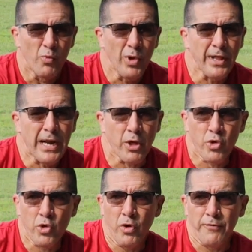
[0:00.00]
Really not
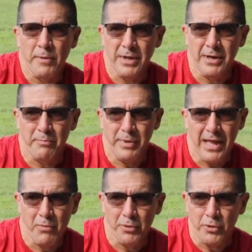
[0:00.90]
sure if I'm going to be
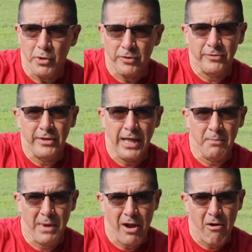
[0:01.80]
able to
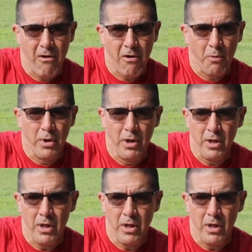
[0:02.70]
extend my arm